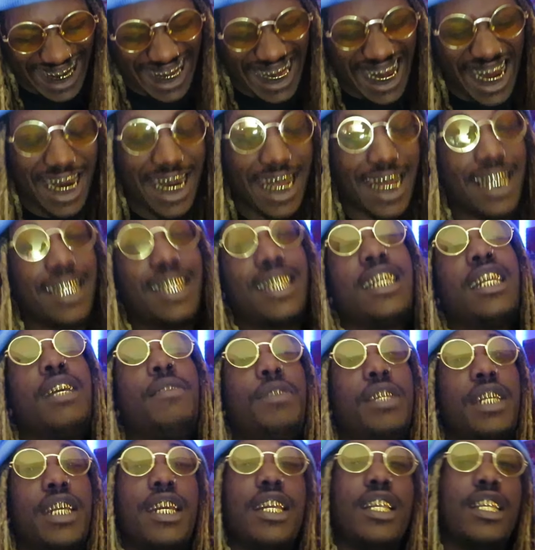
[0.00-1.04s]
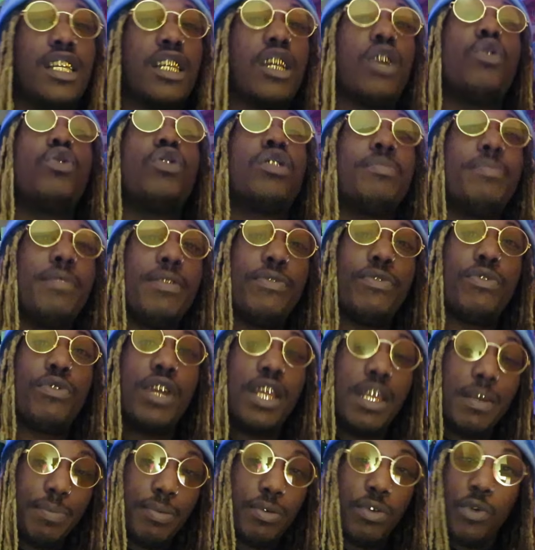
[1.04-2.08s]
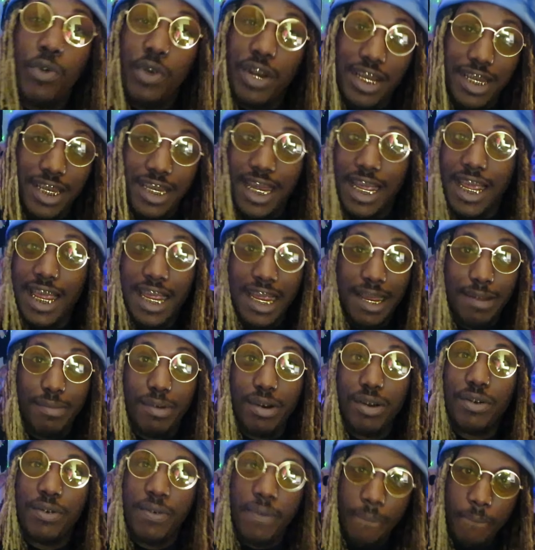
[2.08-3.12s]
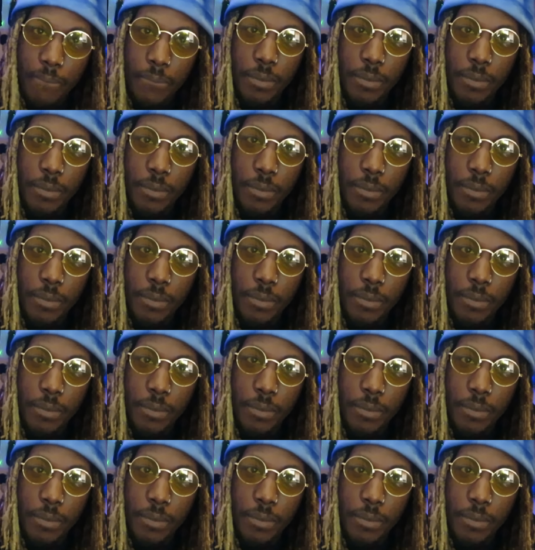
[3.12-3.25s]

That nigga said he was eating toast before he pulled a stain, bro.